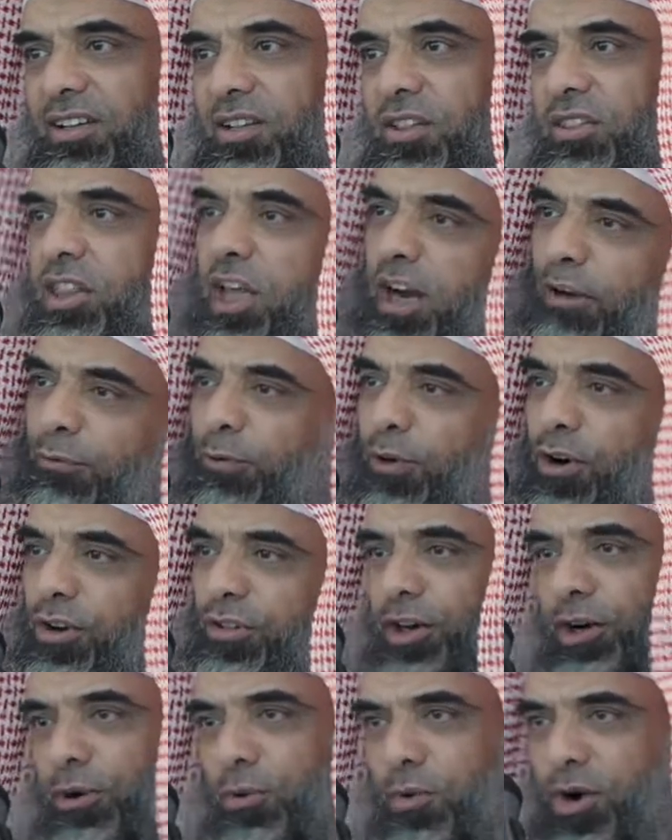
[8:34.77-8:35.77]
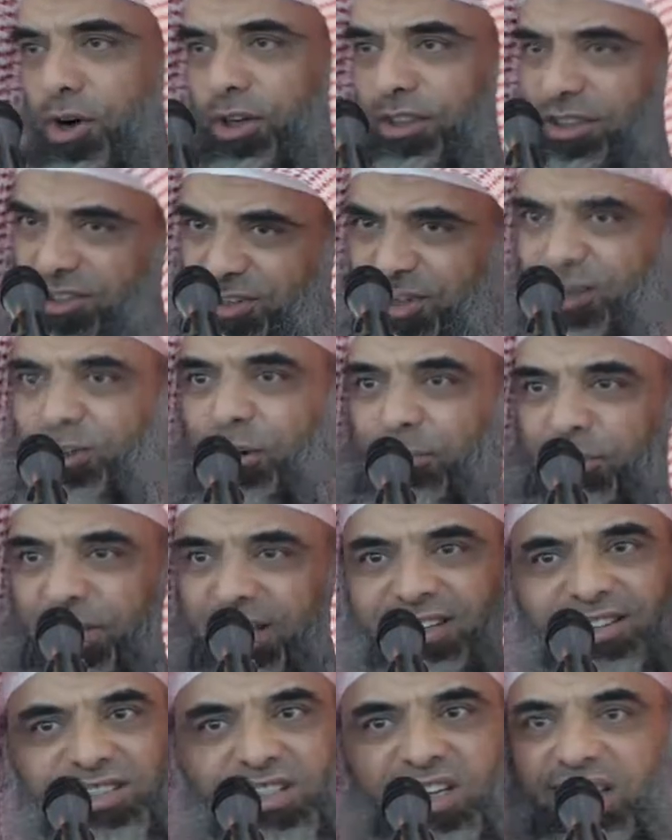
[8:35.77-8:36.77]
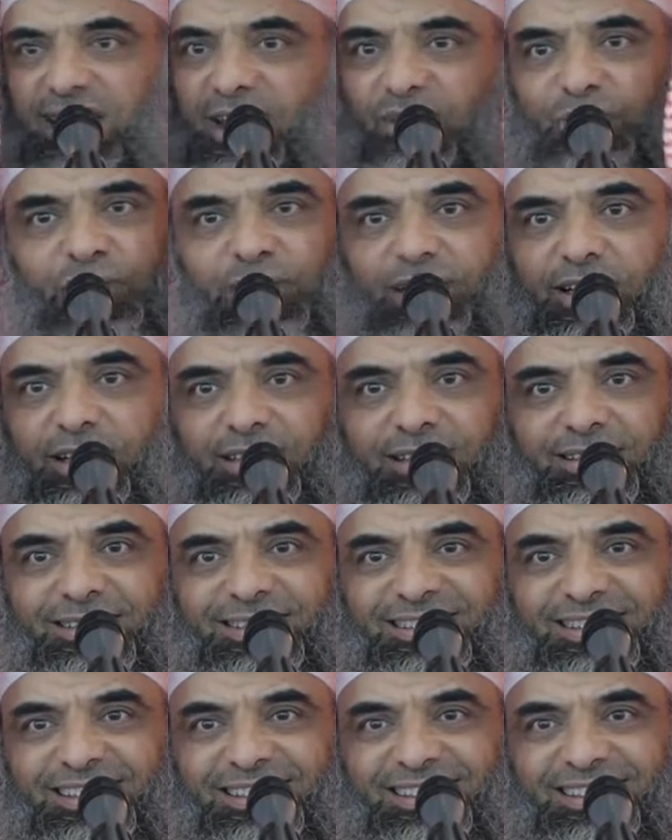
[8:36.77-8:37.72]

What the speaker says: therefore the reward is going to be insignificant.